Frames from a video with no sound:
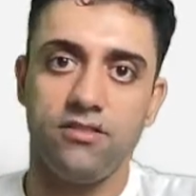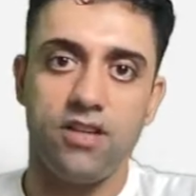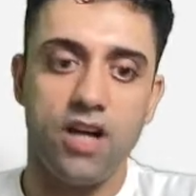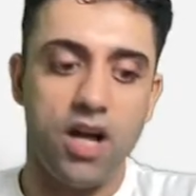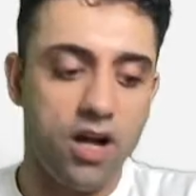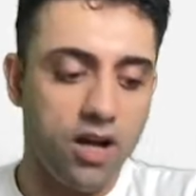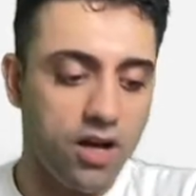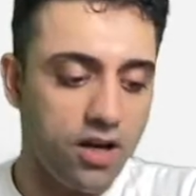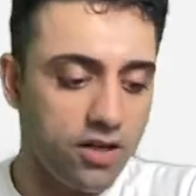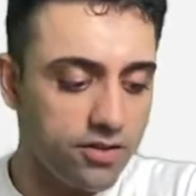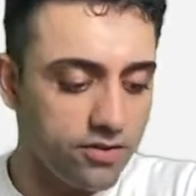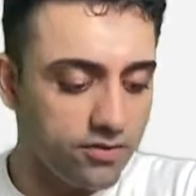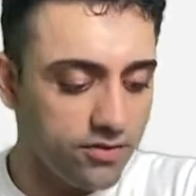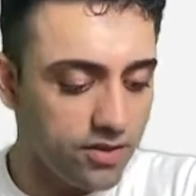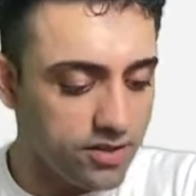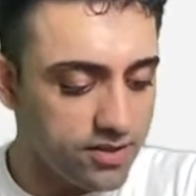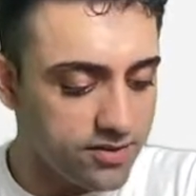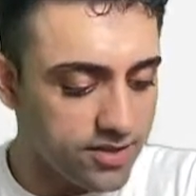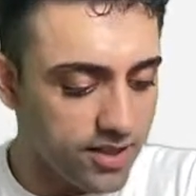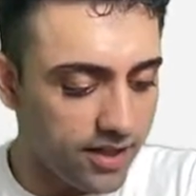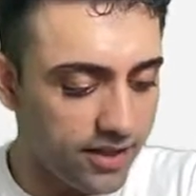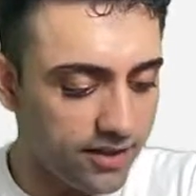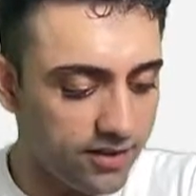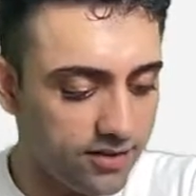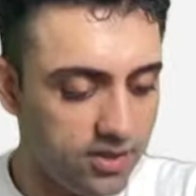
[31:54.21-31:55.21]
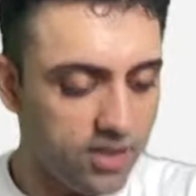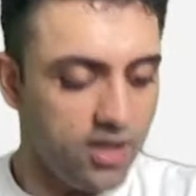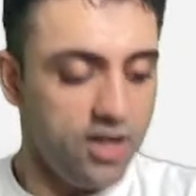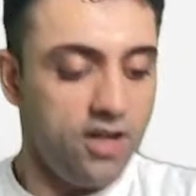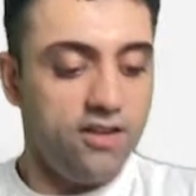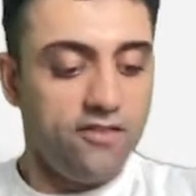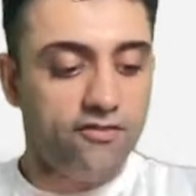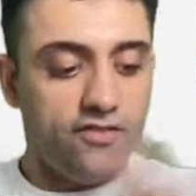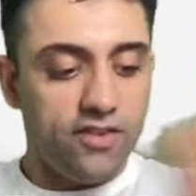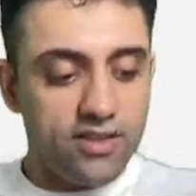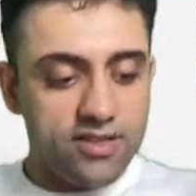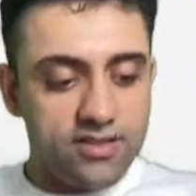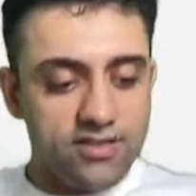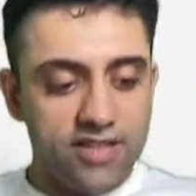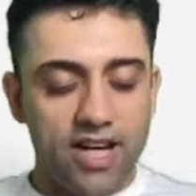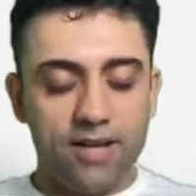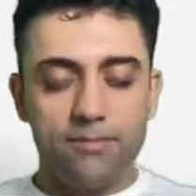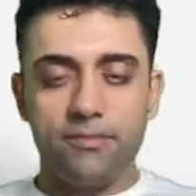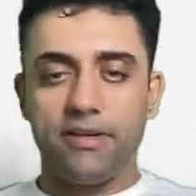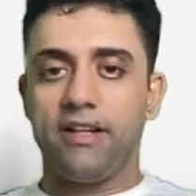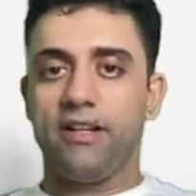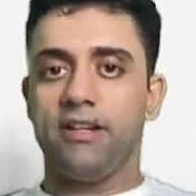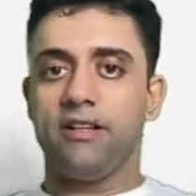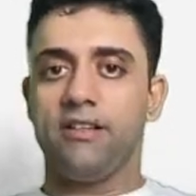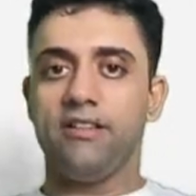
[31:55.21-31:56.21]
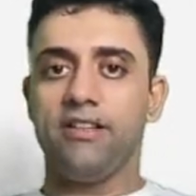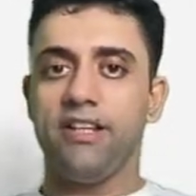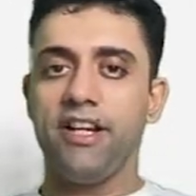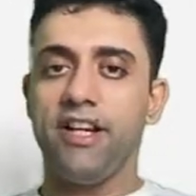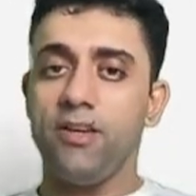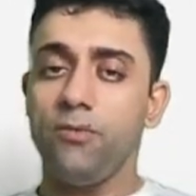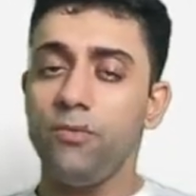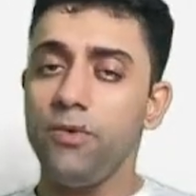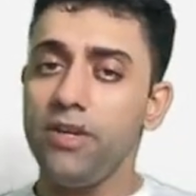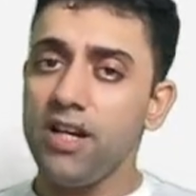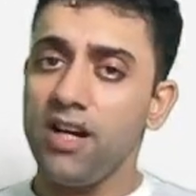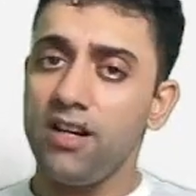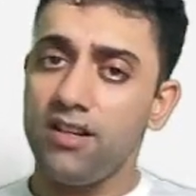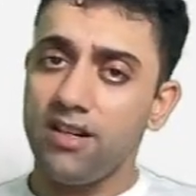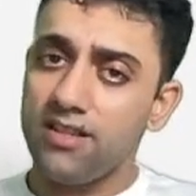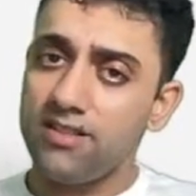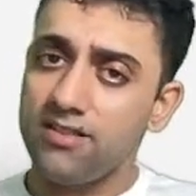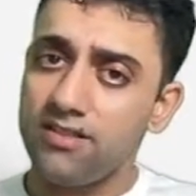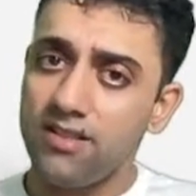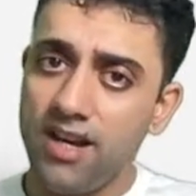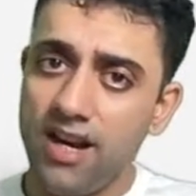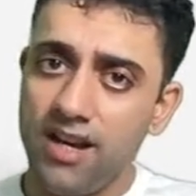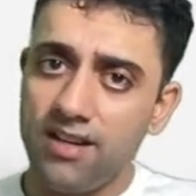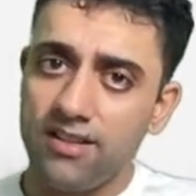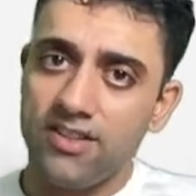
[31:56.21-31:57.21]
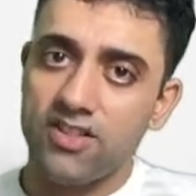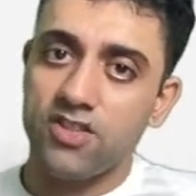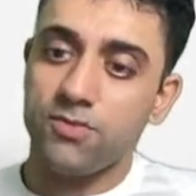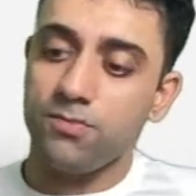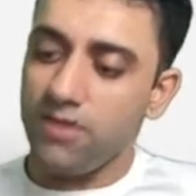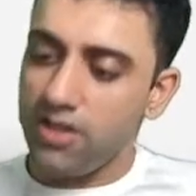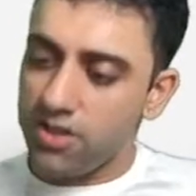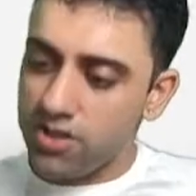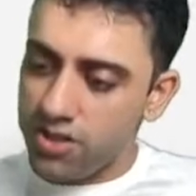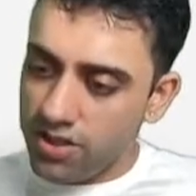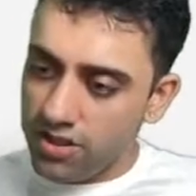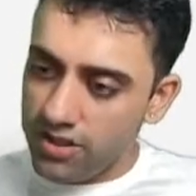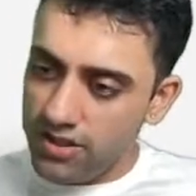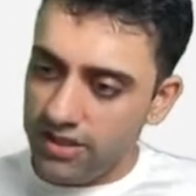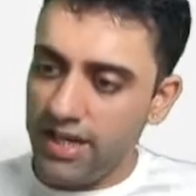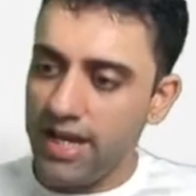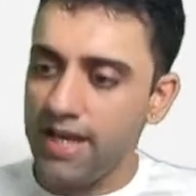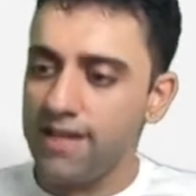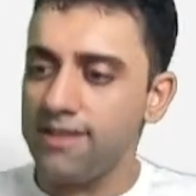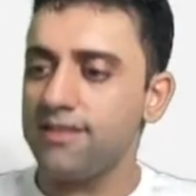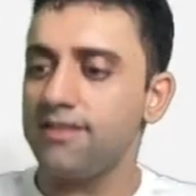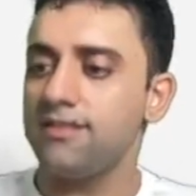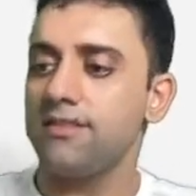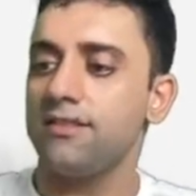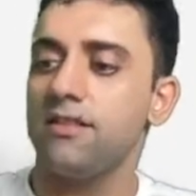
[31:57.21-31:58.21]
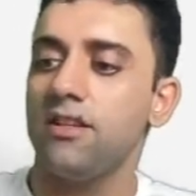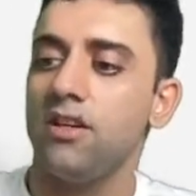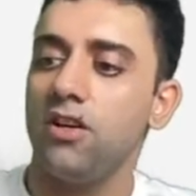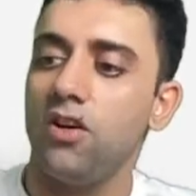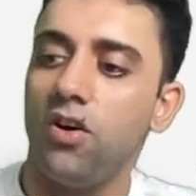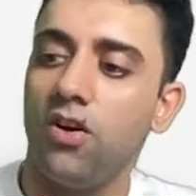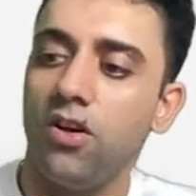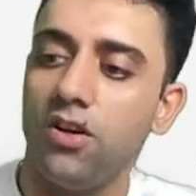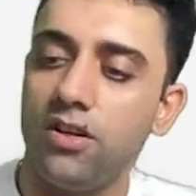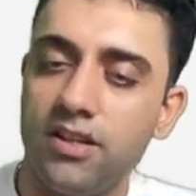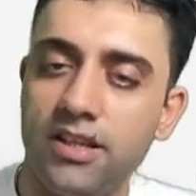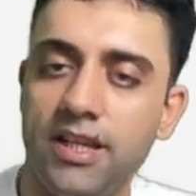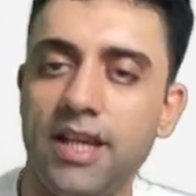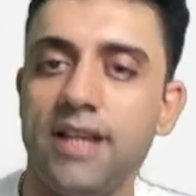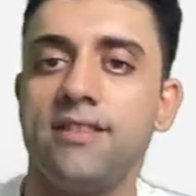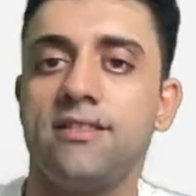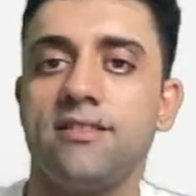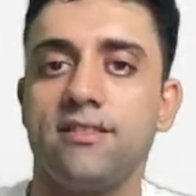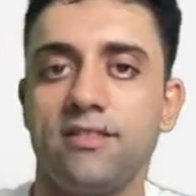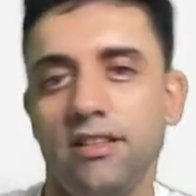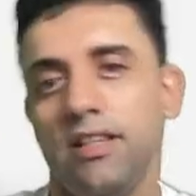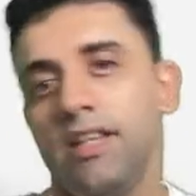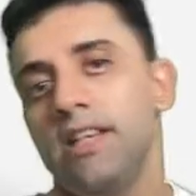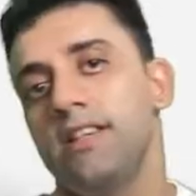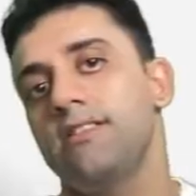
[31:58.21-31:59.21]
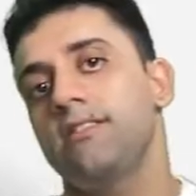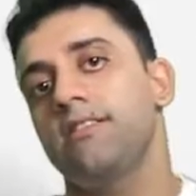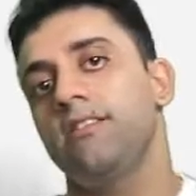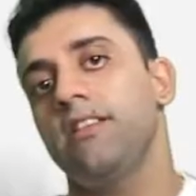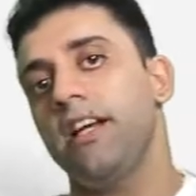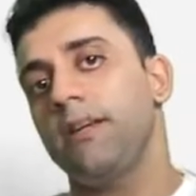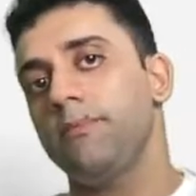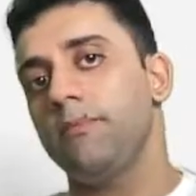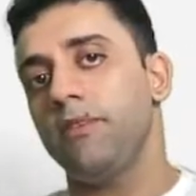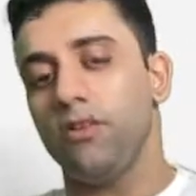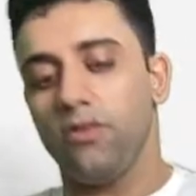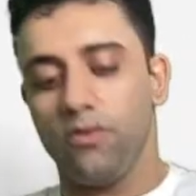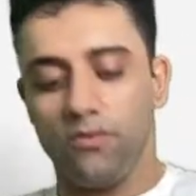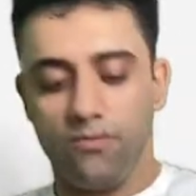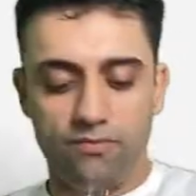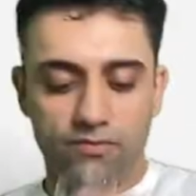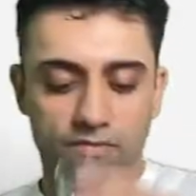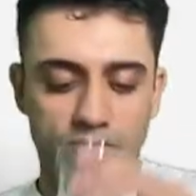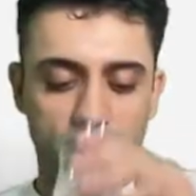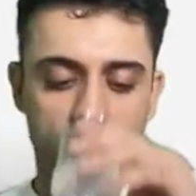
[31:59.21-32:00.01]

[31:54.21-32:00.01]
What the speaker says: Are you understanding? First tell me, did we understand this much? Yes or yes, yes. Let me know.